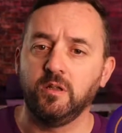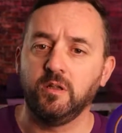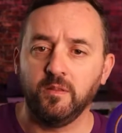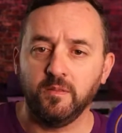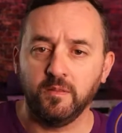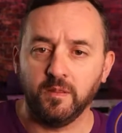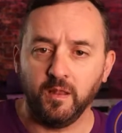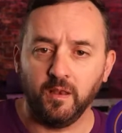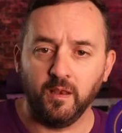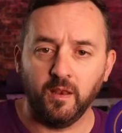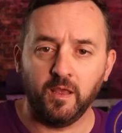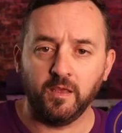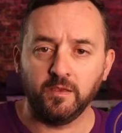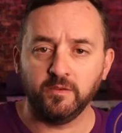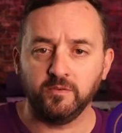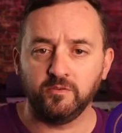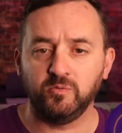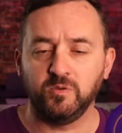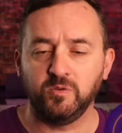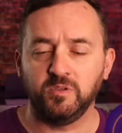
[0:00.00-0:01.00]
That light
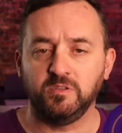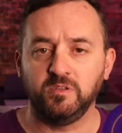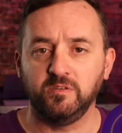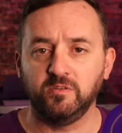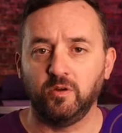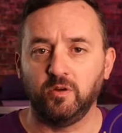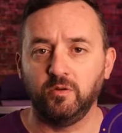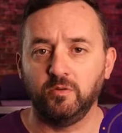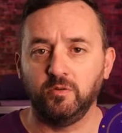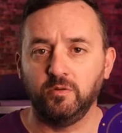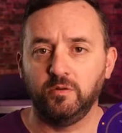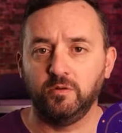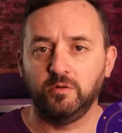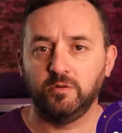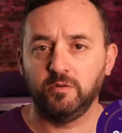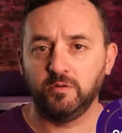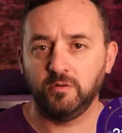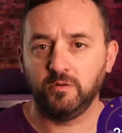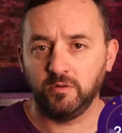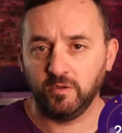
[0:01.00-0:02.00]
switches on
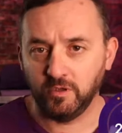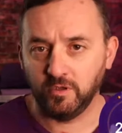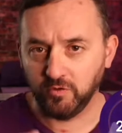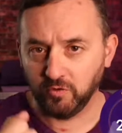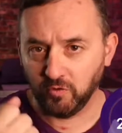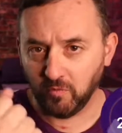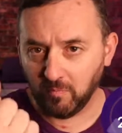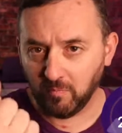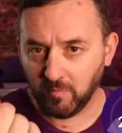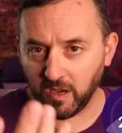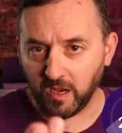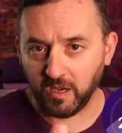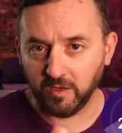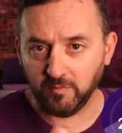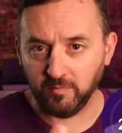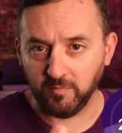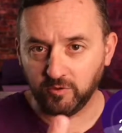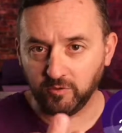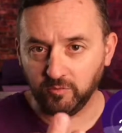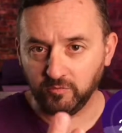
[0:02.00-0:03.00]
and your mind
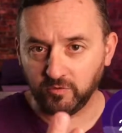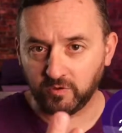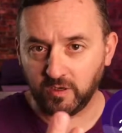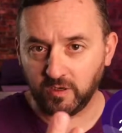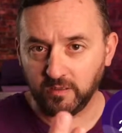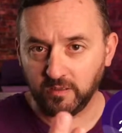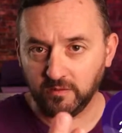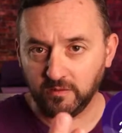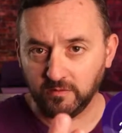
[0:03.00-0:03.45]
becomes clear.